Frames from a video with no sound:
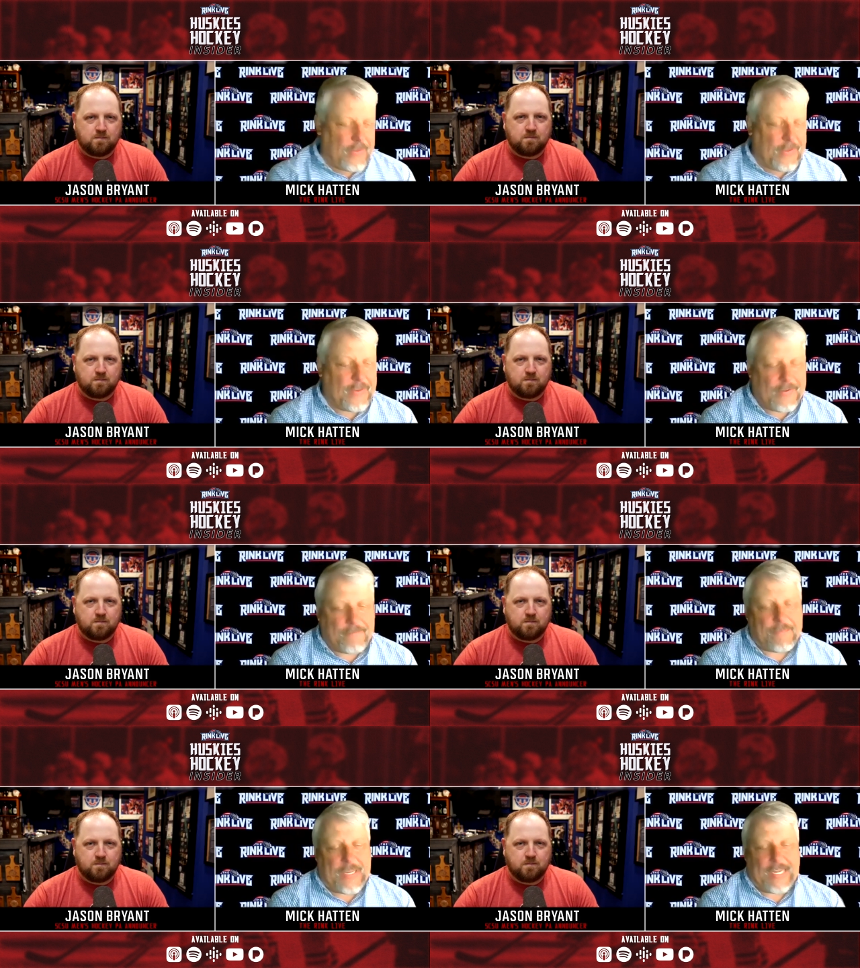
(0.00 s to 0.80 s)

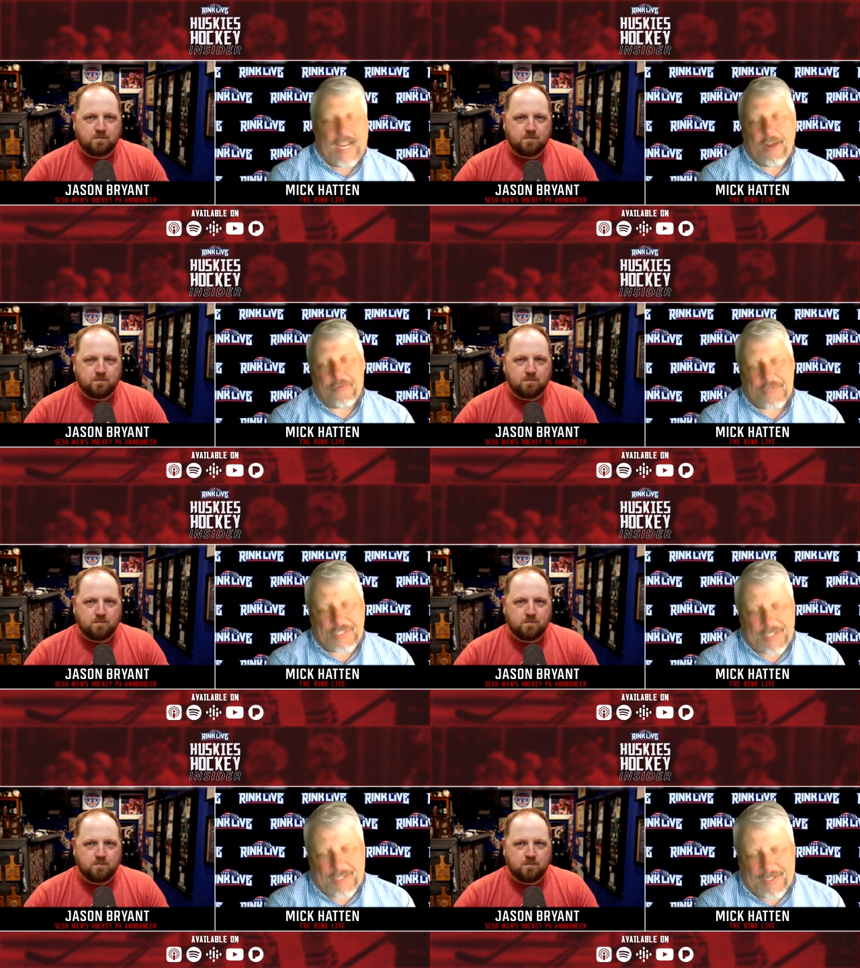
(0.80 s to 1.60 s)
Speaker 1: in in
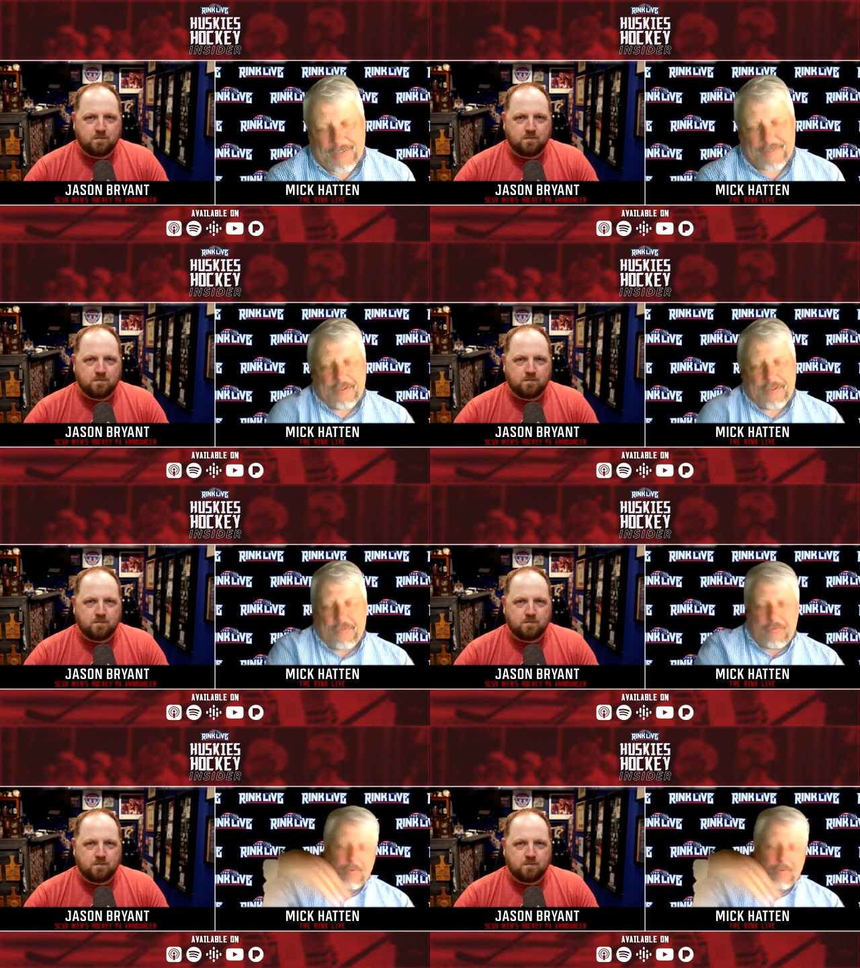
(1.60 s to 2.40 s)
house, uh, you
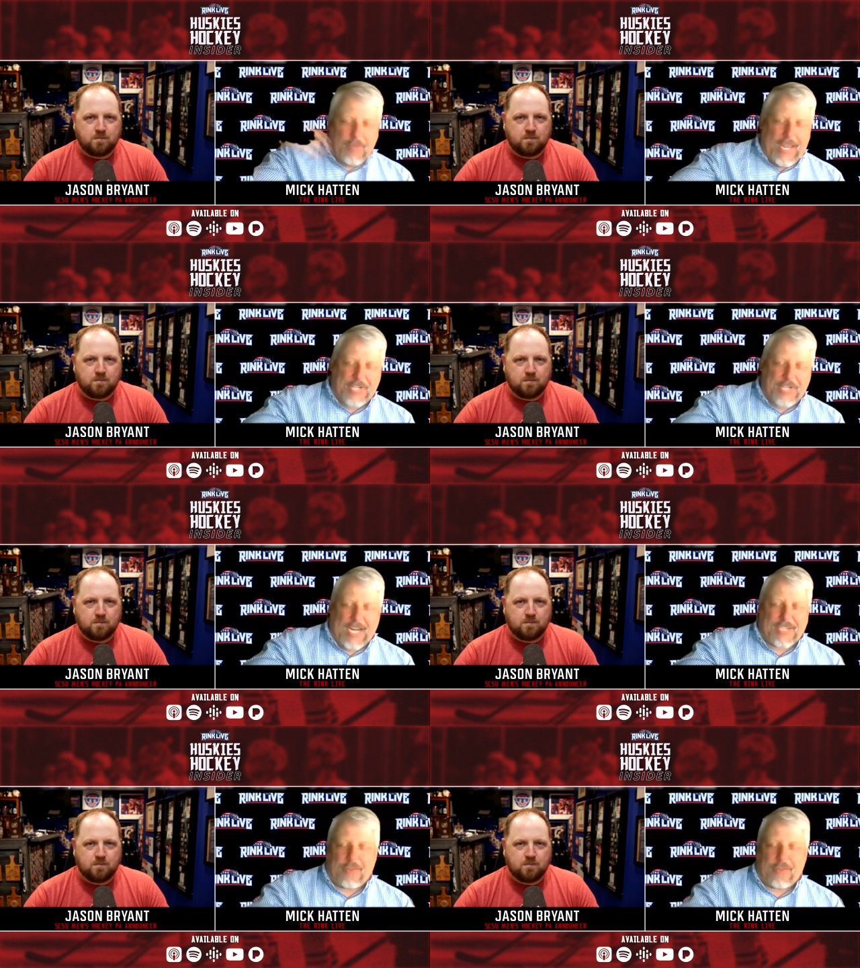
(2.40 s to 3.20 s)
know, when, when, you actually
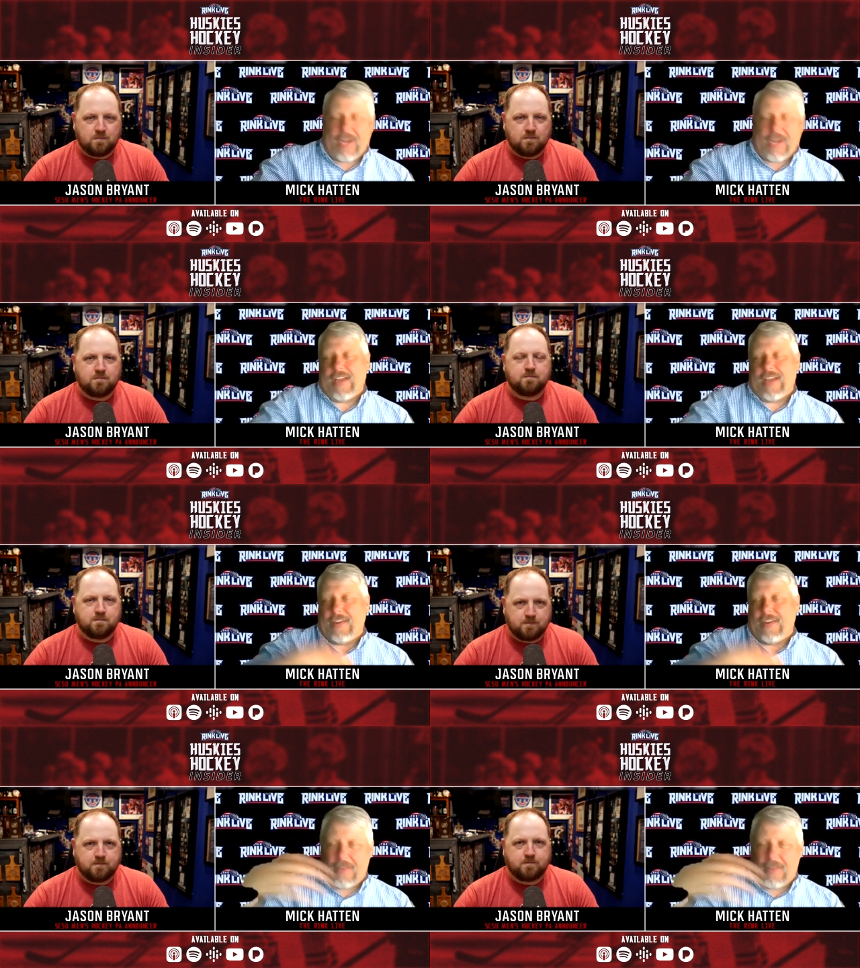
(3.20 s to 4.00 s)
got to the arena
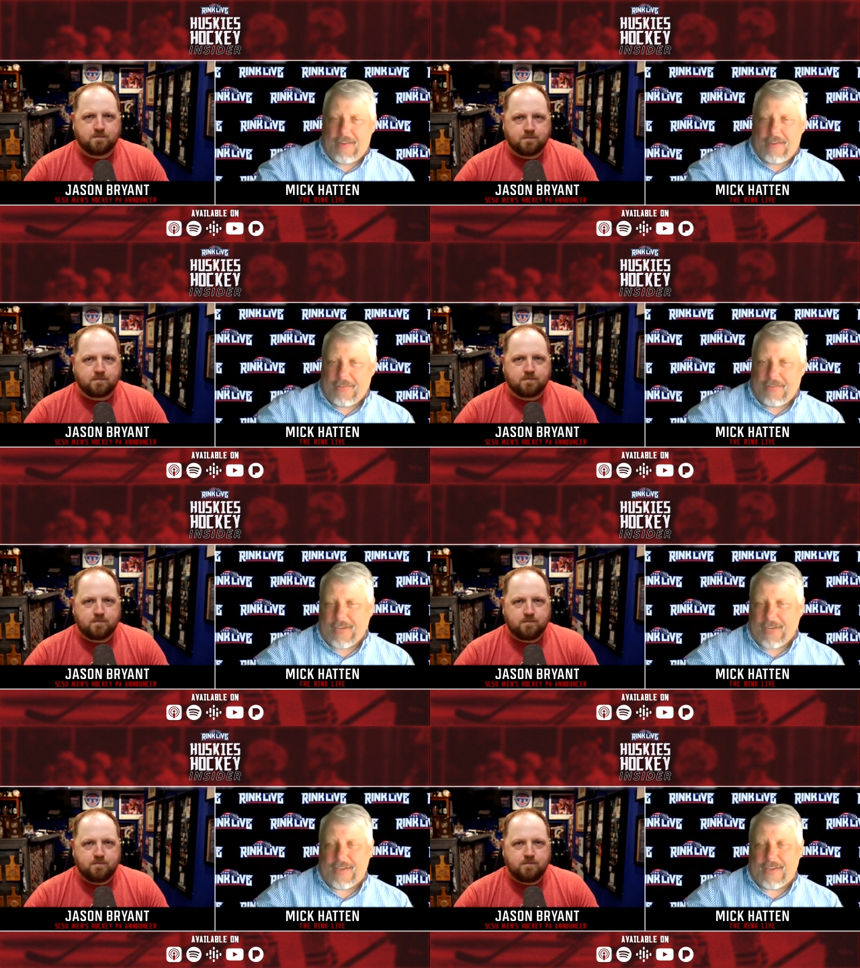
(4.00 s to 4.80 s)
and you and, and you
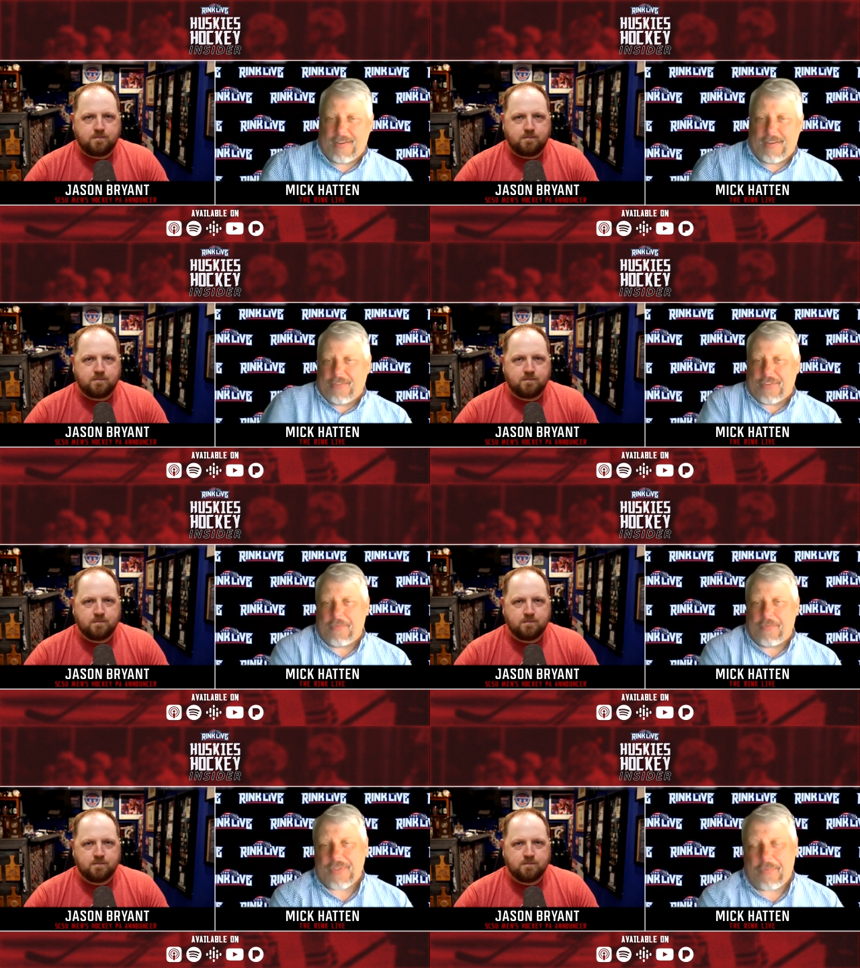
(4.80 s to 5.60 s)
did, uh, you know,
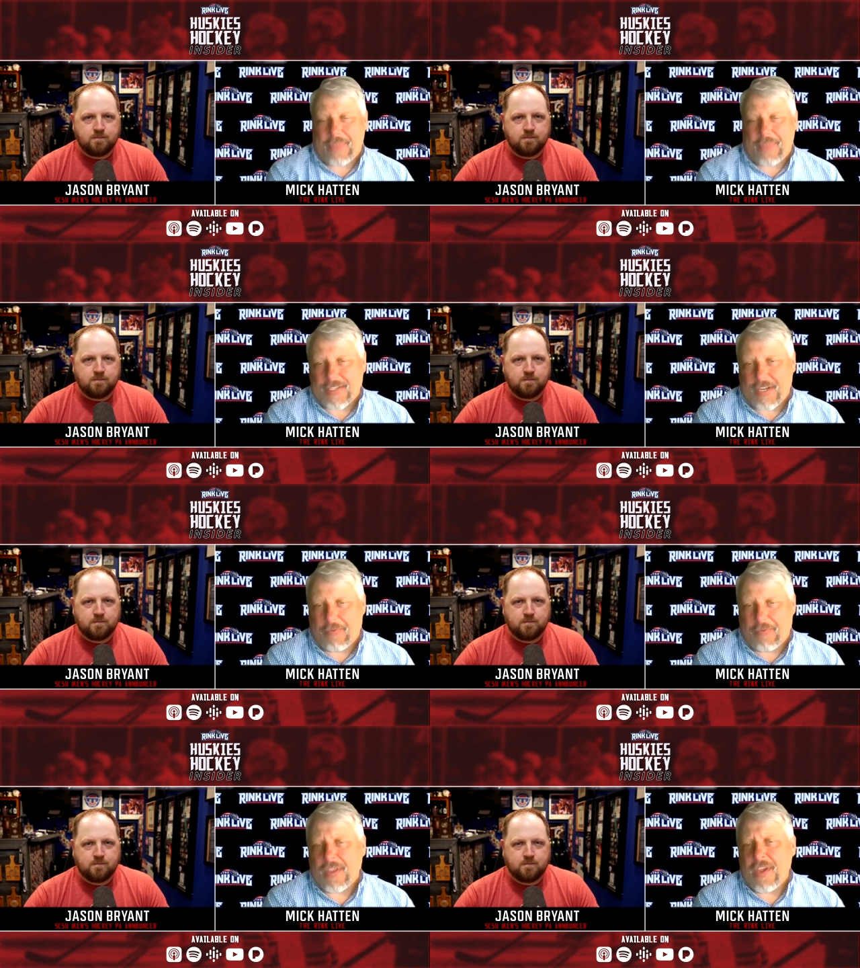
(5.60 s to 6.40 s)
some some things
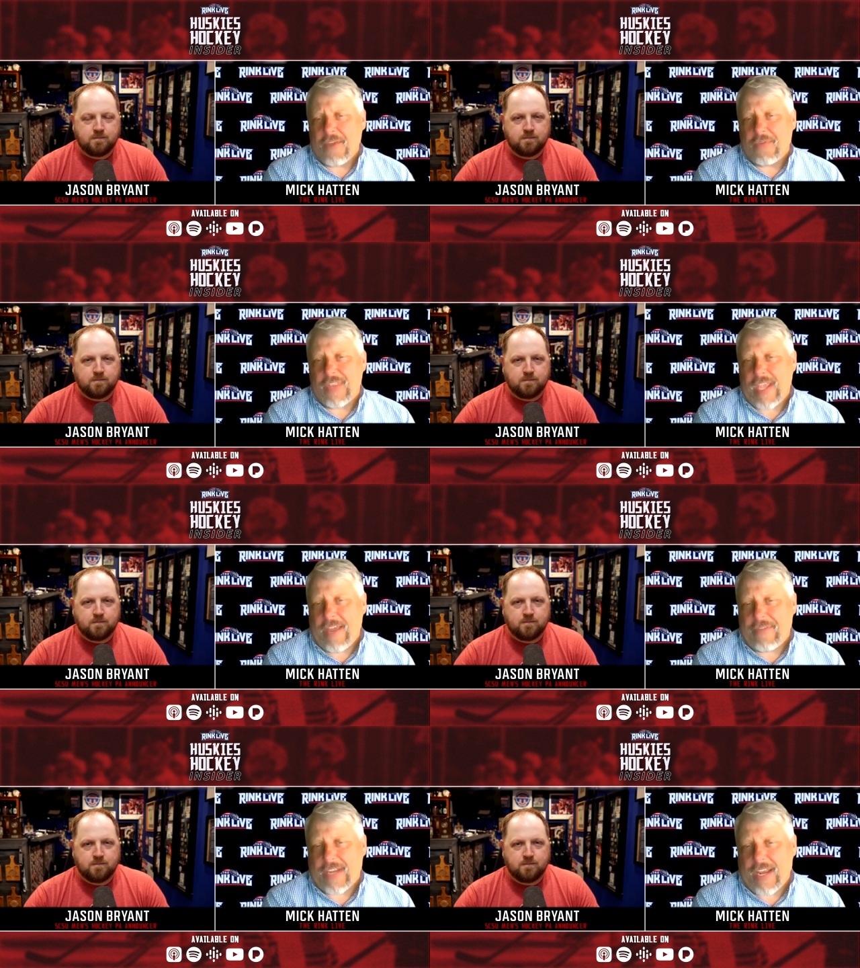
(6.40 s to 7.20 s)
there. What what they
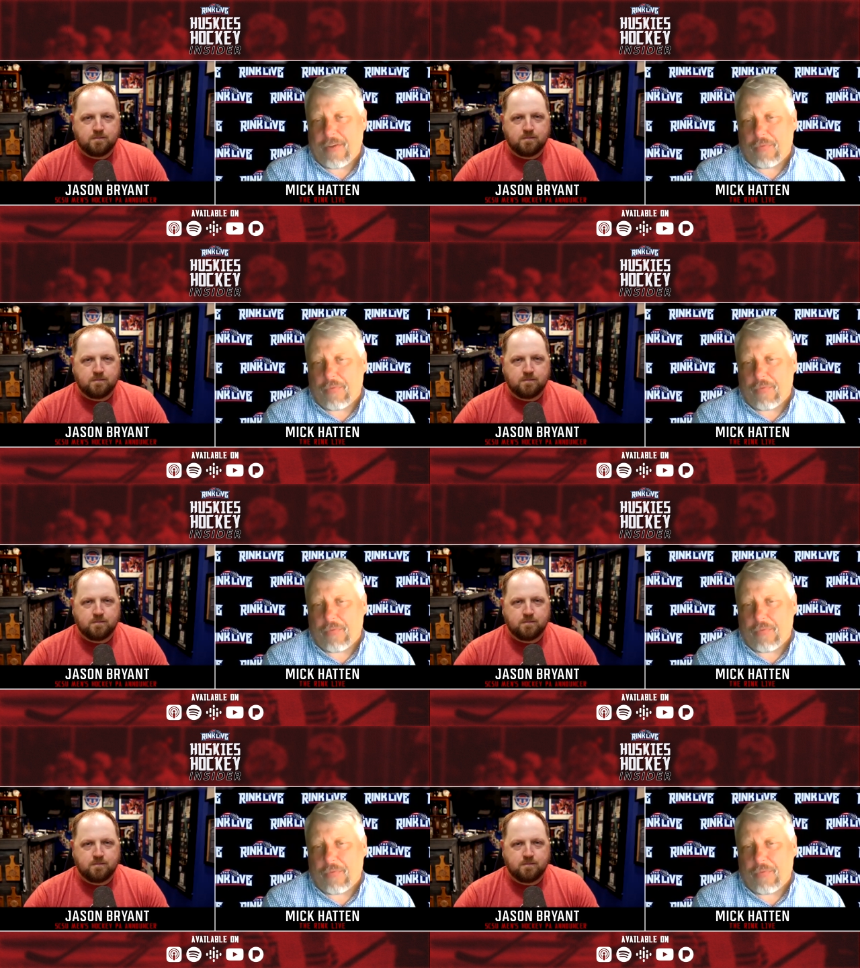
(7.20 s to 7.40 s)
have you kind of